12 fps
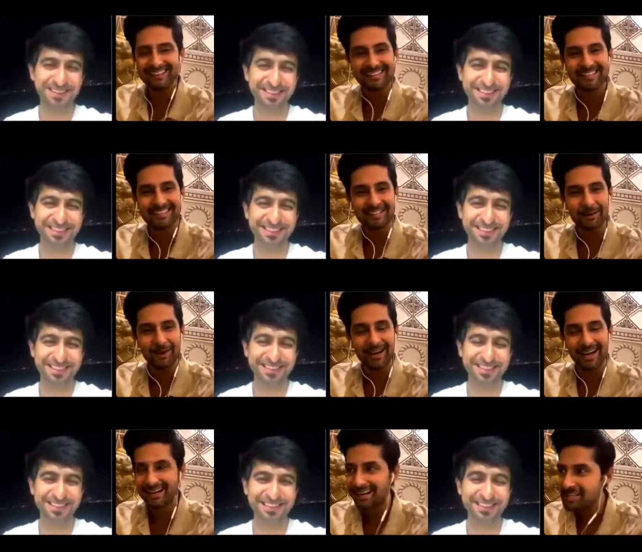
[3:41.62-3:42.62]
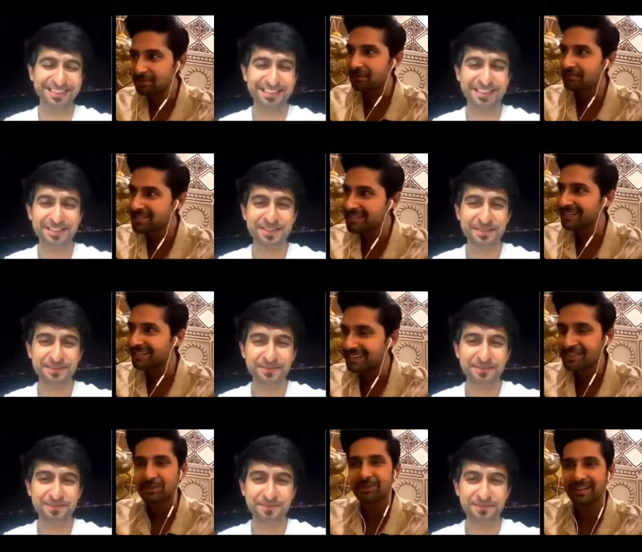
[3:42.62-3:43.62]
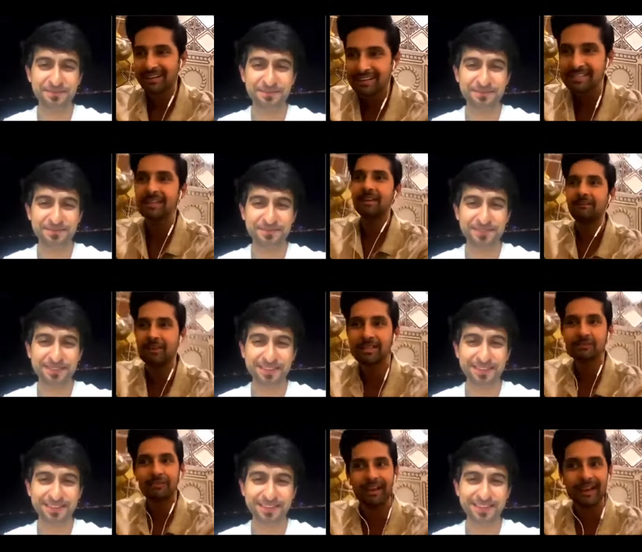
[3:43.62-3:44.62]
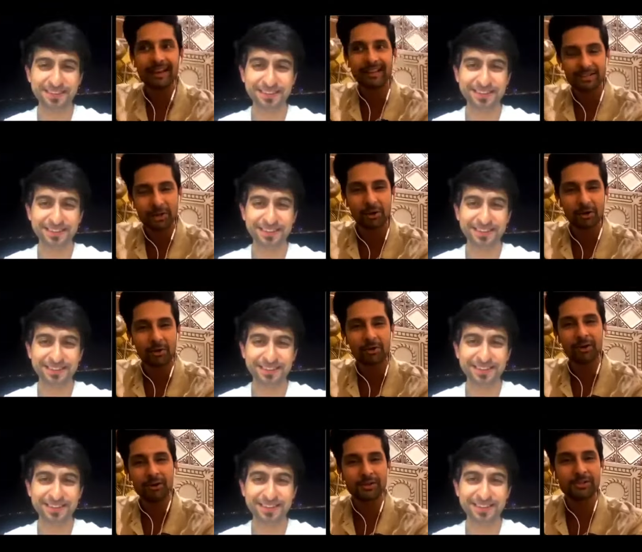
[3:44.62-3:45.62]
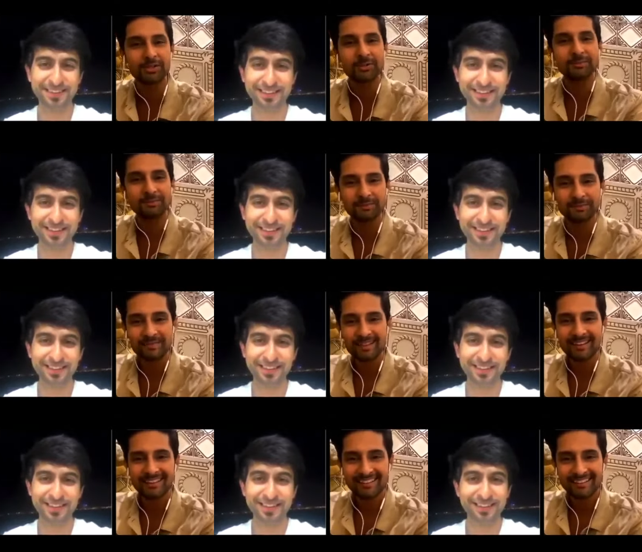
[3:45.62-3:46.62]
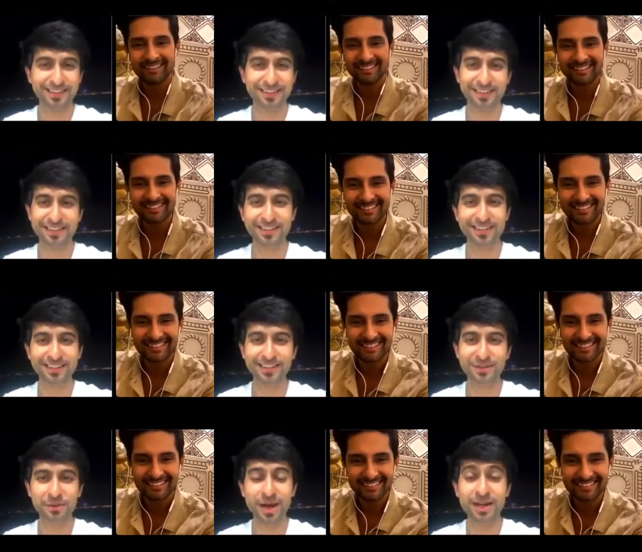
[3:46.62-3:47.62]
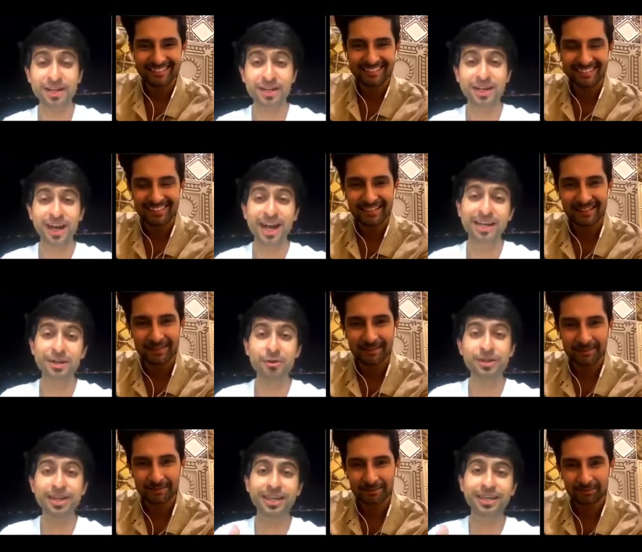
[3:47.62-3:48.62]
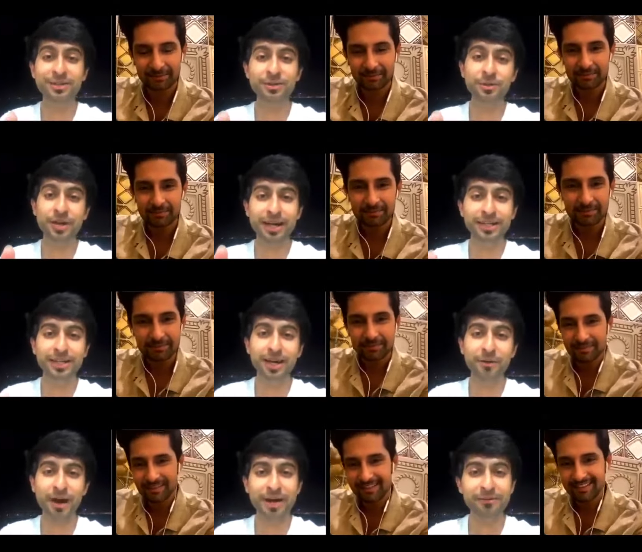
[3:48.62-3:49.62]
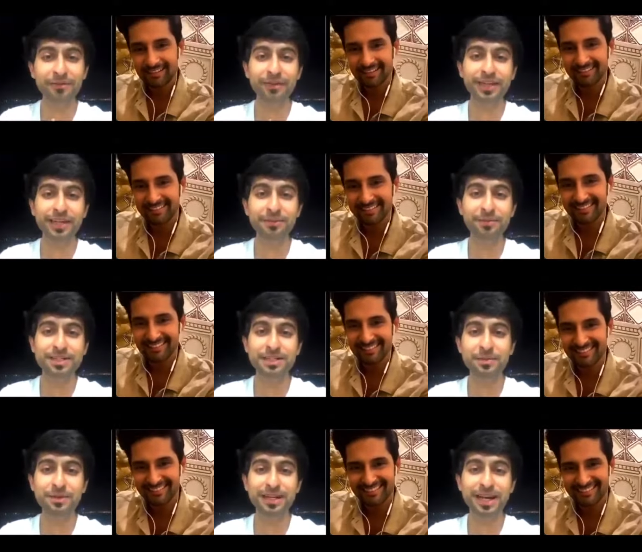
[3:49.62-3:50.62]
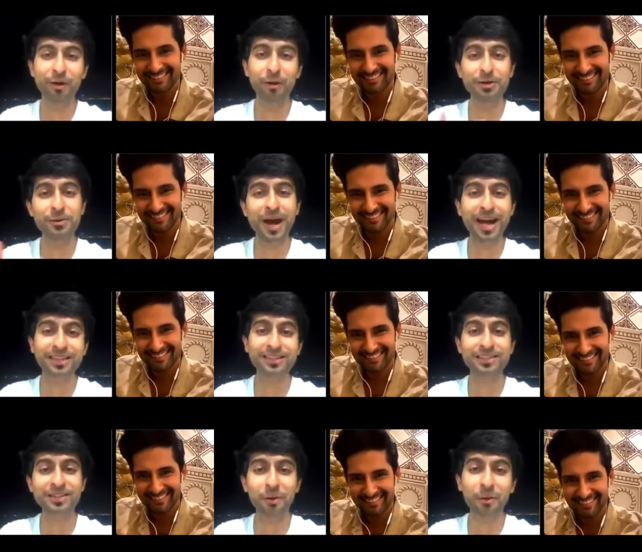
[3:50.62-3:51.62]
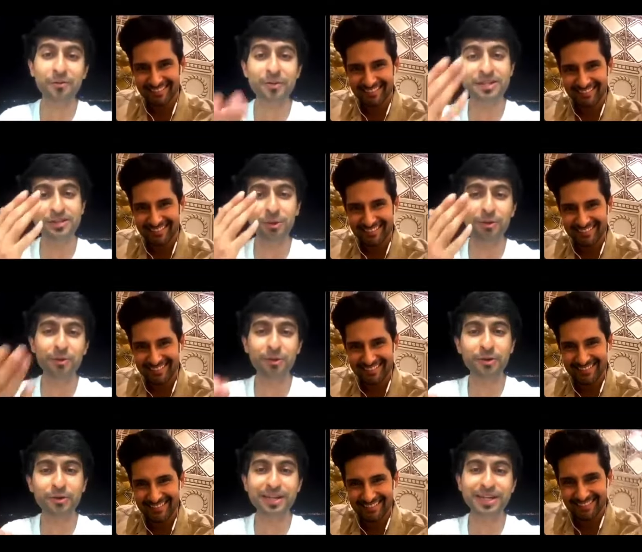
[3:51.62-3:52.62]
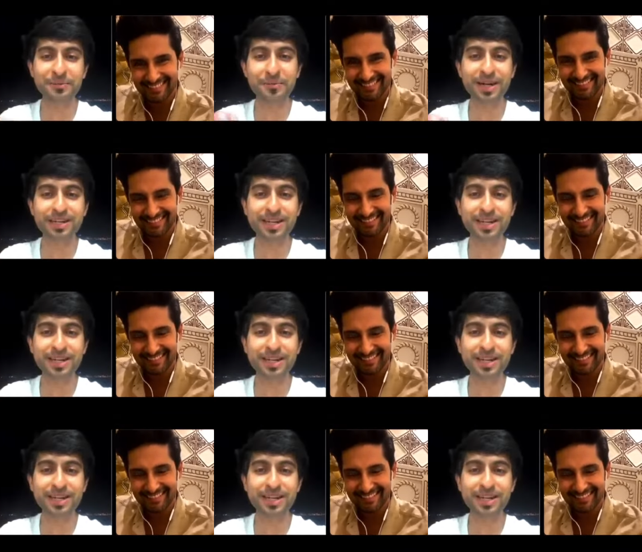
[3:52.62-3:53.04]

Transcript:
Speaker 1: ganjis. I dress up every single day so that at least the evenings feel like it's not lockdown. So.
Speaker 2: Yeah, no. And looking at you right now, I am feeling miserable. Yeah, all you actors are always so good looking and